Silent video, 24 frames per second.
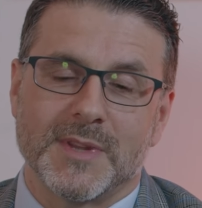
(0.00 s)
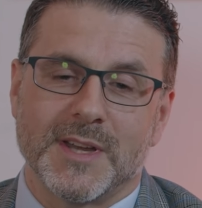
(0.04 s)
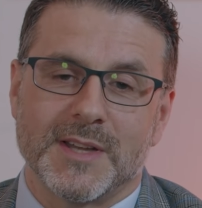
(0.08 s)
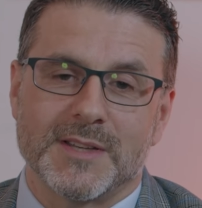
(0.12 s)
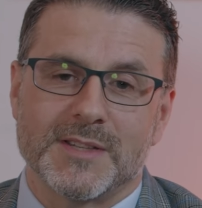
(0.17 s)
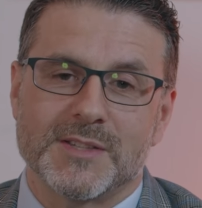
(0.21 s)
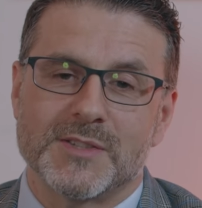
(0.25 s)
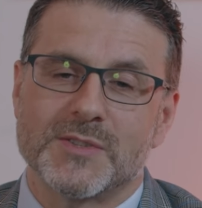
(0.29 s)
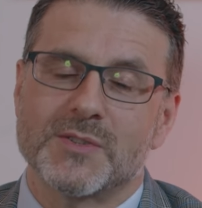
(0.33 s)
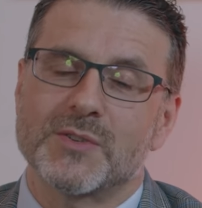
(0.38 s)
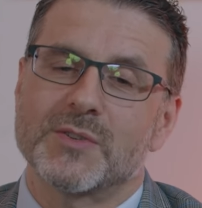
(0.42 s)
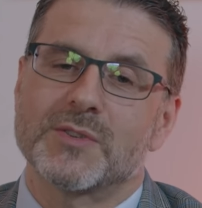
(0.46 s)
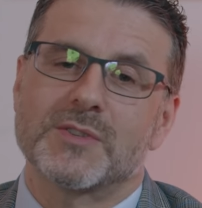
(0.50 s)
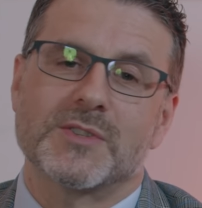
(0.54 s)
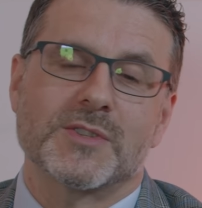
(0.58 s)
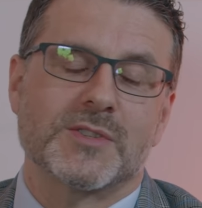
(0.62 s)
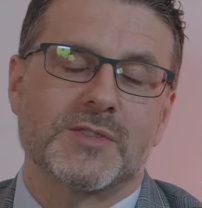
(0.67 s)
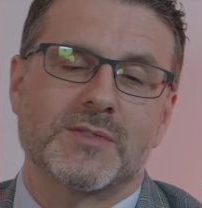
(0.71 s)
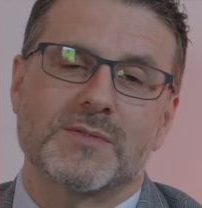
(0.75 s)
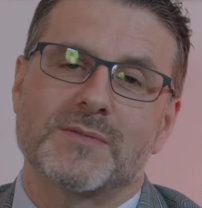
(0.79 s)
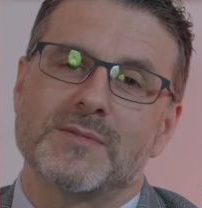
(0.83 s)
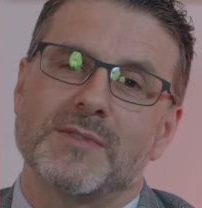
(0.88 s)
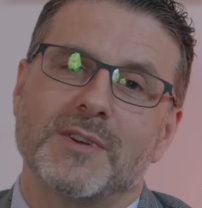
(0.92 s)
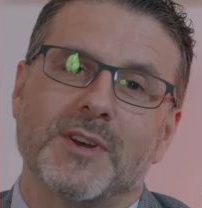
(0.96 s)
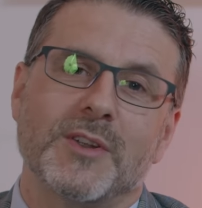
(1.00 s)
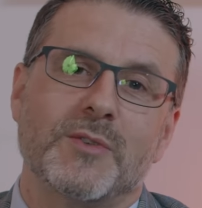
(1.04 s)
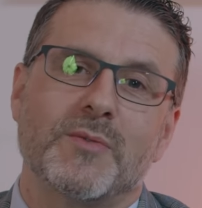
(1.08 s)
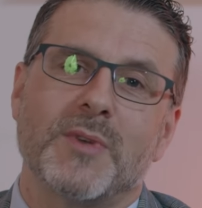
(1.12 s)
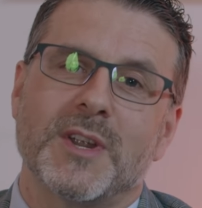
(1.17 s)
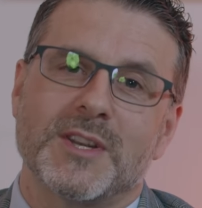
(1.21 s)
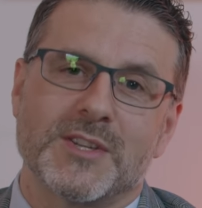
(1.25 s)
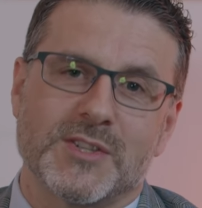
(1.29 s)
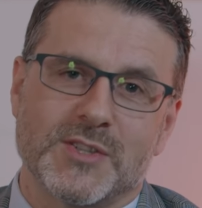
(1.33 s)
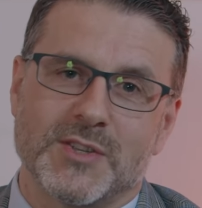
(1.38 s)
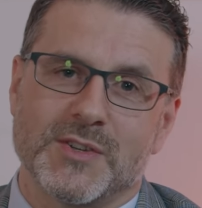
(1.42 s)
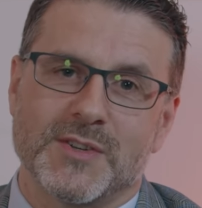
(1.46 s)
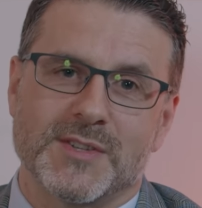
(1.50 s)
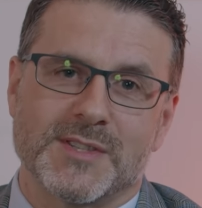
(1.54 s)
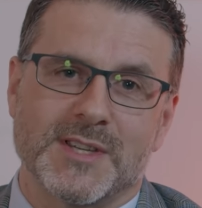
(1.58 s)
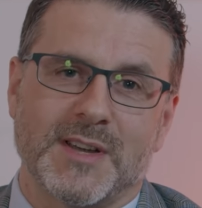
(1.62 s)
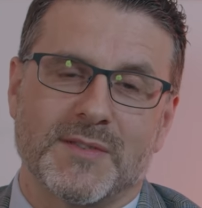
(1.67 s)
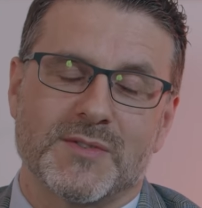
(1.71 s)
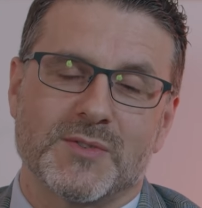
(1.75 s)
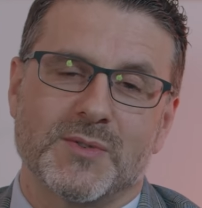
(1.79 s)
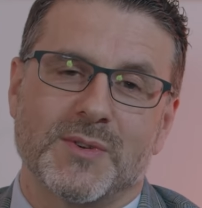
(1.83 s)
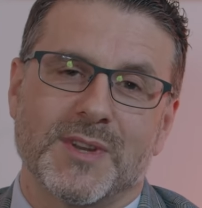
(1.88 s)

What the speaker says: then just unregister yourself.